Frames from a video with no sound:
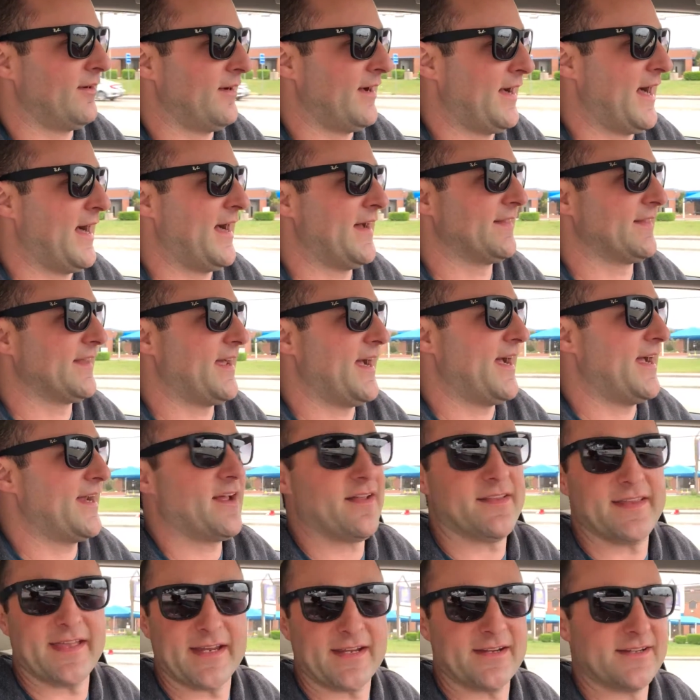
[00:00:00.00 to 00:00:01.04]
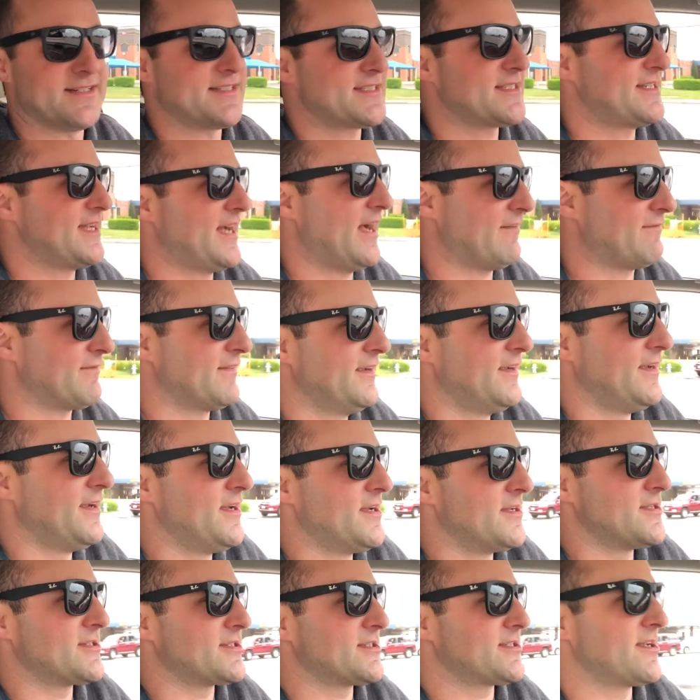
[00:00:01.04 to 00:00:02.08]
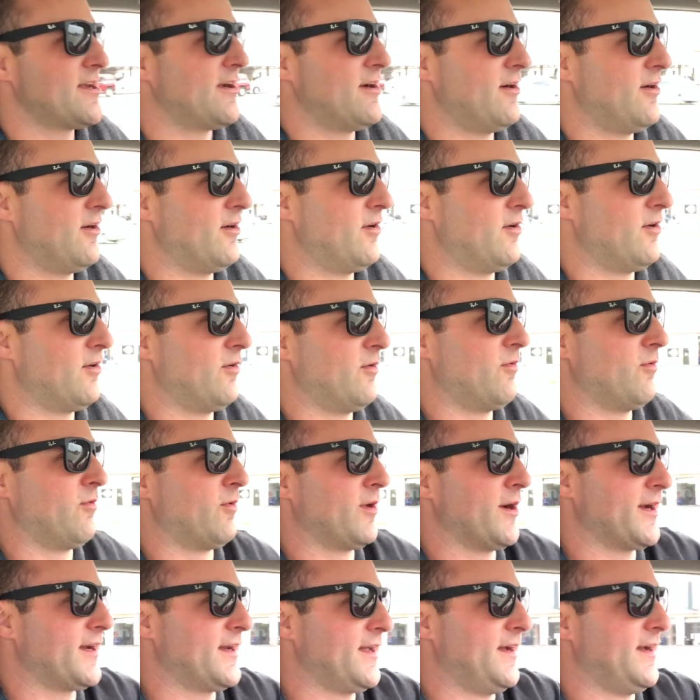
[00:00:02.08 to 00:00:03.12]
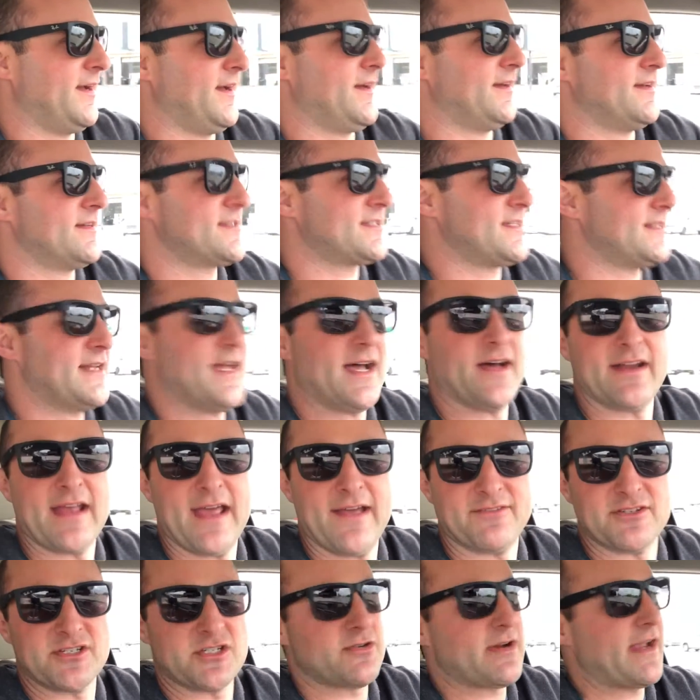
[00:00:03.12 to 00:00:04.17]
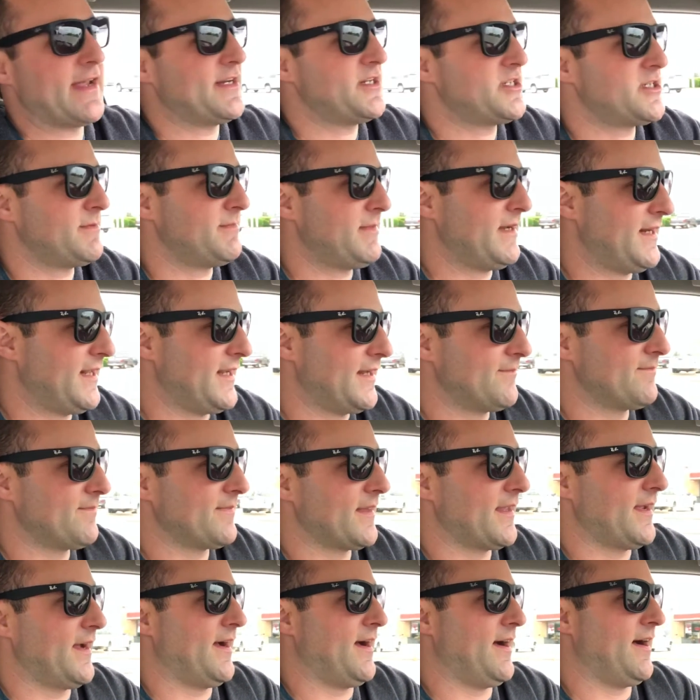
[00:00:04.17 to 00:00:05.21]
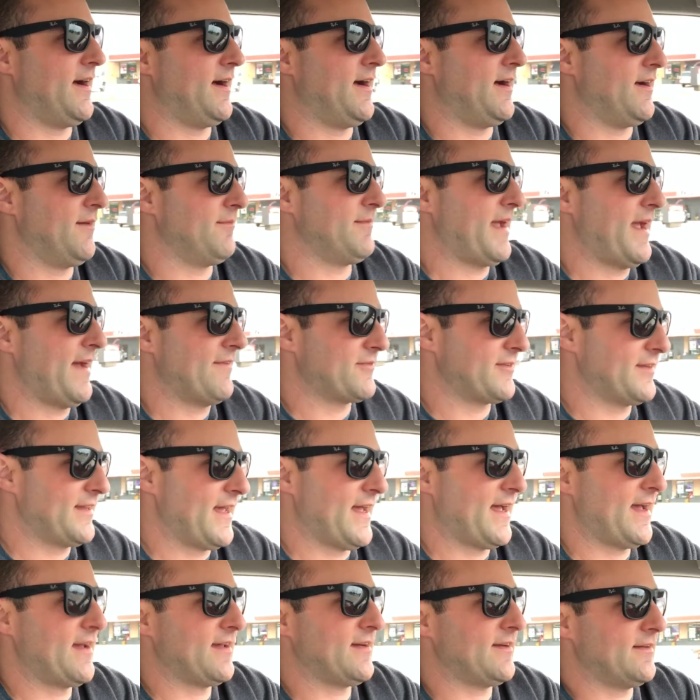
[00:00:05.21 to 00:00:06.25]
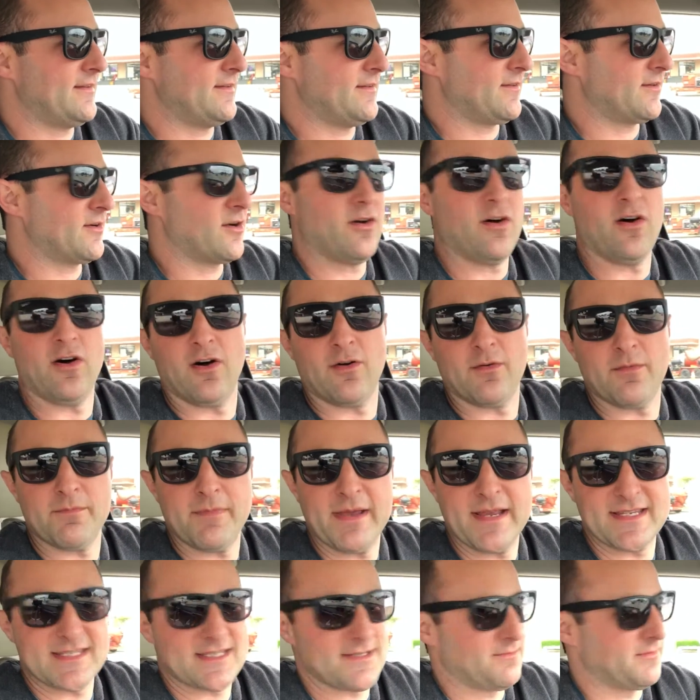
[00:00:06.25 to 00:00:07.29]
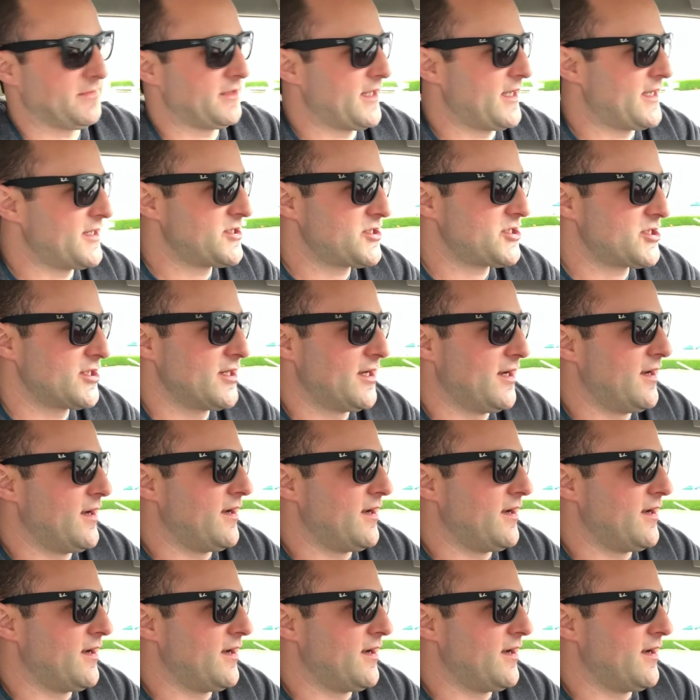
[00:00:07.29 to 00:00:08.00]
online, all that good stuff. So we're gonna sit down and have a strategy meeting. After that, go home, make some lunch,